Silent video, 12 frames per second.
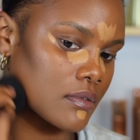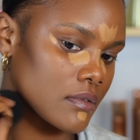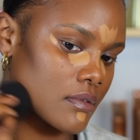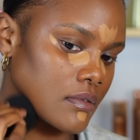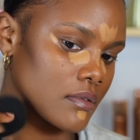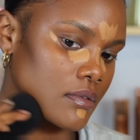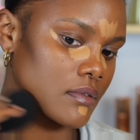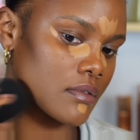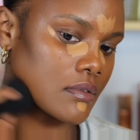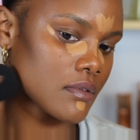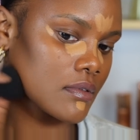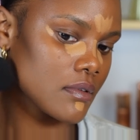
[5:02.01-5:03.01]

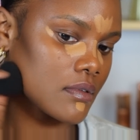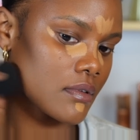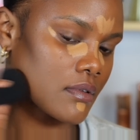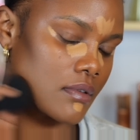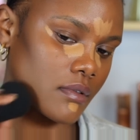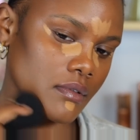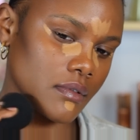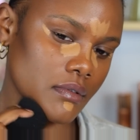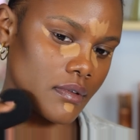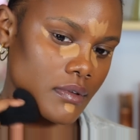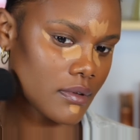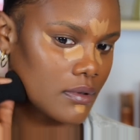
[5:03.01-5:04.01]

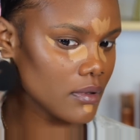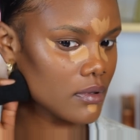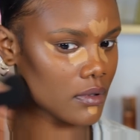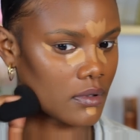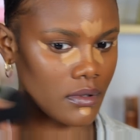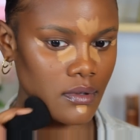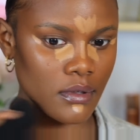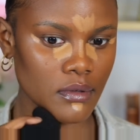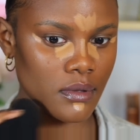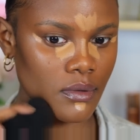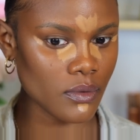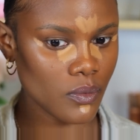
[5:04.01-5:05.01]

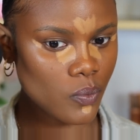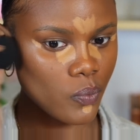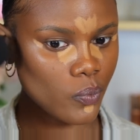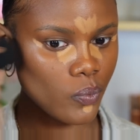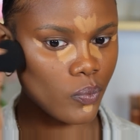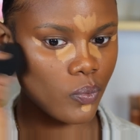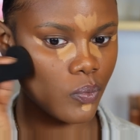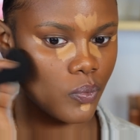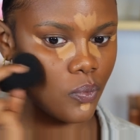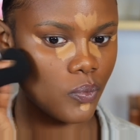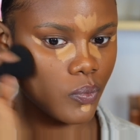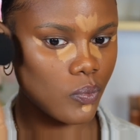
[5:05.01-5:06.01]

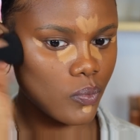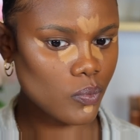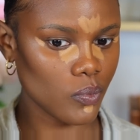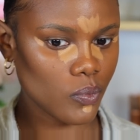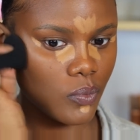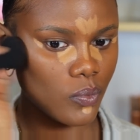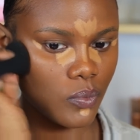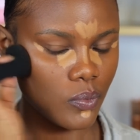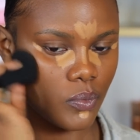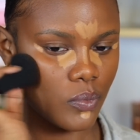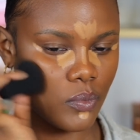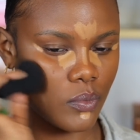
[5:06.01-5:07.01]

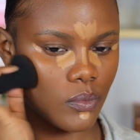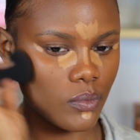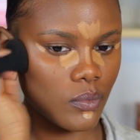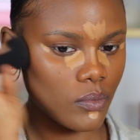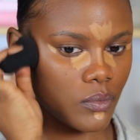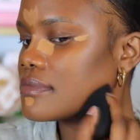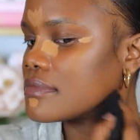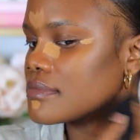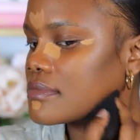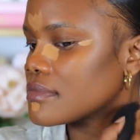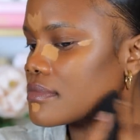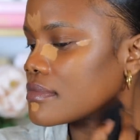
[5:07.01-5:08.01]

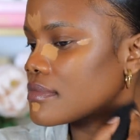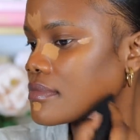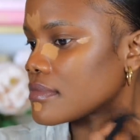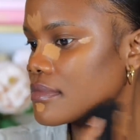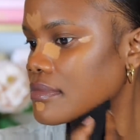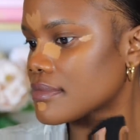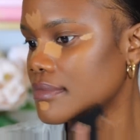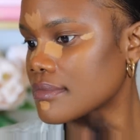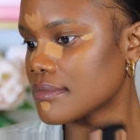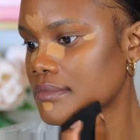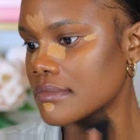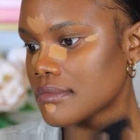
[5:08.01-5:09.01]

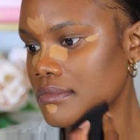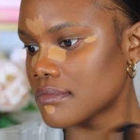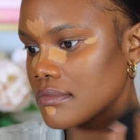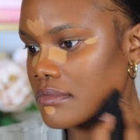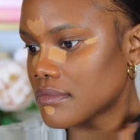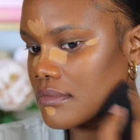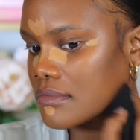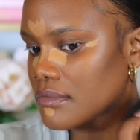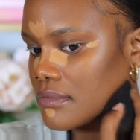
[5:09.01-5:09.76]
Nobody speaks.